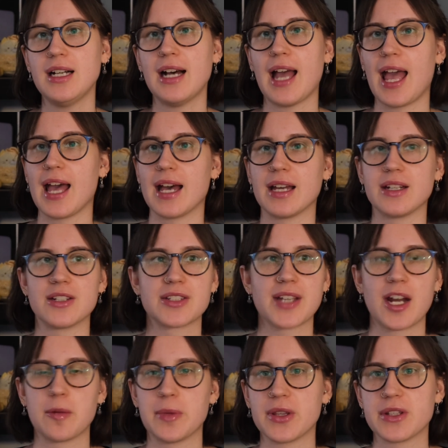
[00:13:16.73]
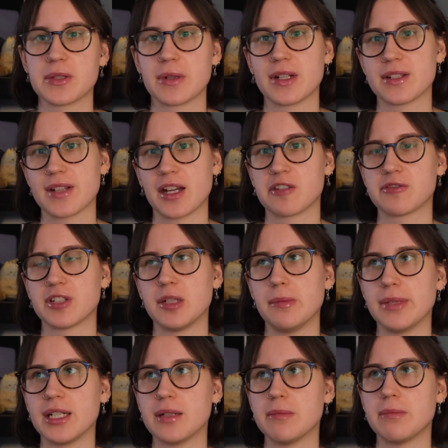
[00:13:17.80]
and just kind of put this one aside for a
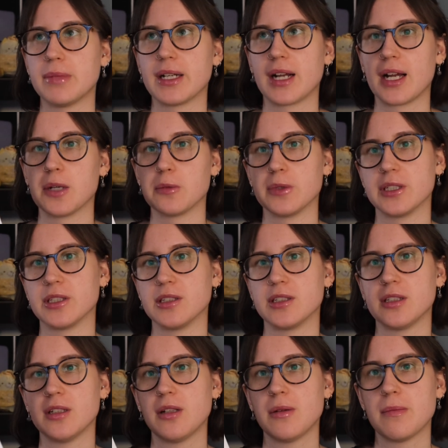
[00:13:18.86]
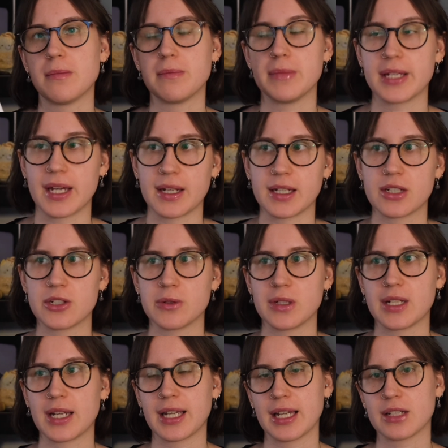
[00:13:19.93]
bit, but I will be getting into it
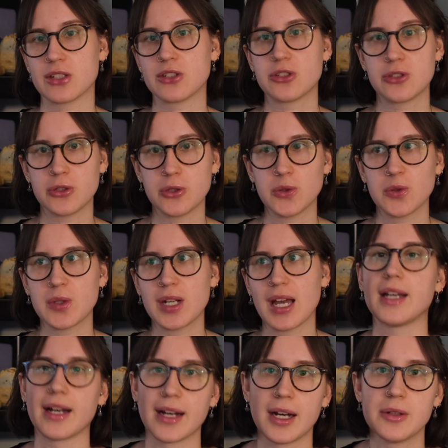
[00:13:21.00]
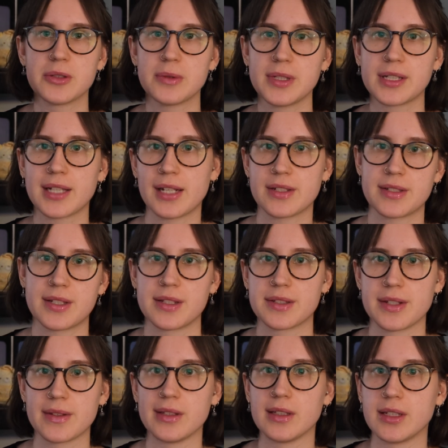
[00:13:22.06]
again soon. Yeah, I was really glad to see this
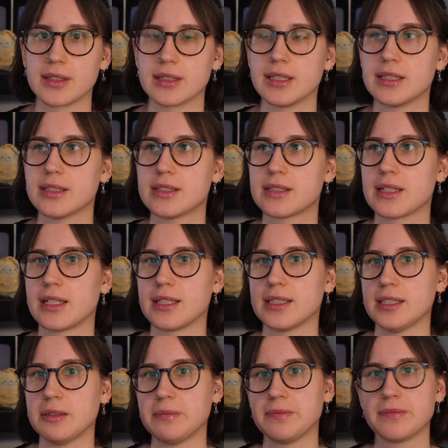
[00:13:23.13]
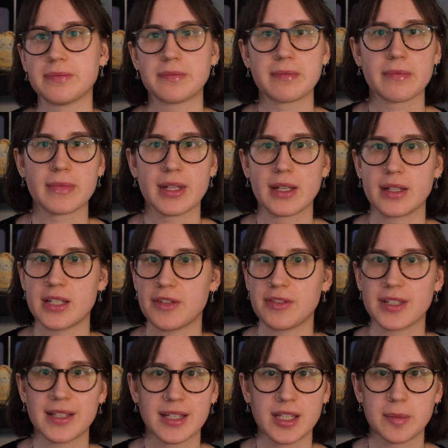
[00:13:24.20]
on the long list.
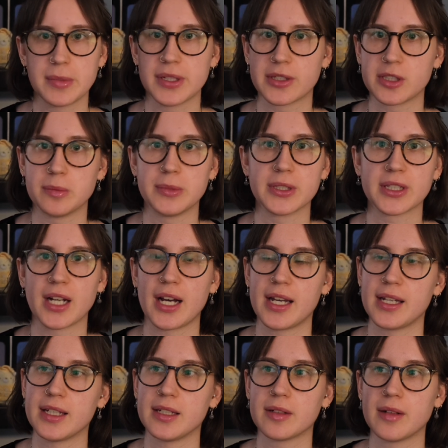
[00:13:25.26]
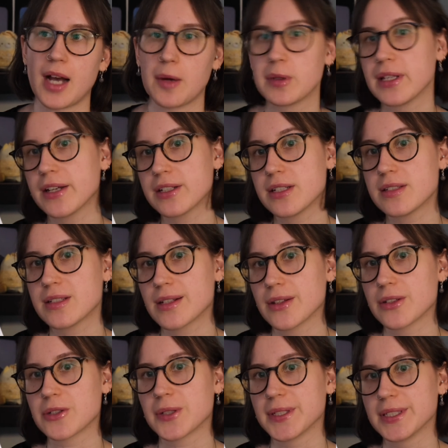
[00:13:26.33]
Definitely like a political book. I would like to see it on the
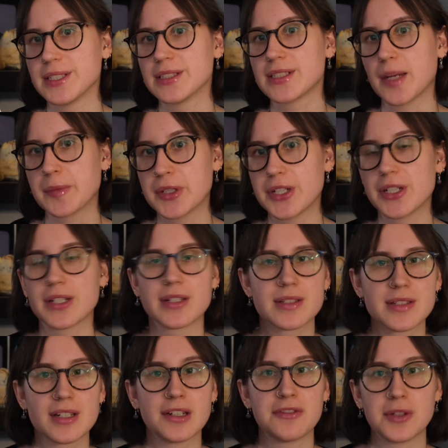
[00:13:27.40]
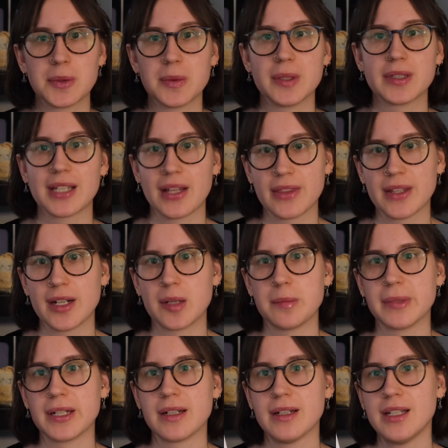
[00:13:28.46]
shortlist. I'm curious if it will get there,
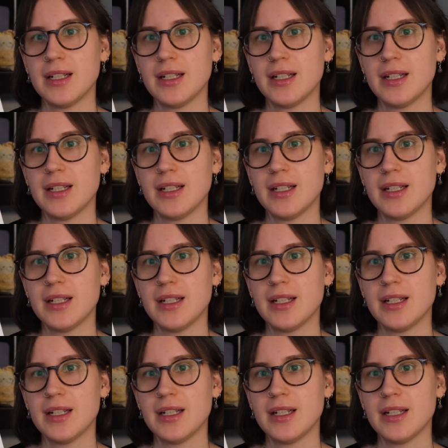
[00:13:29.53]
but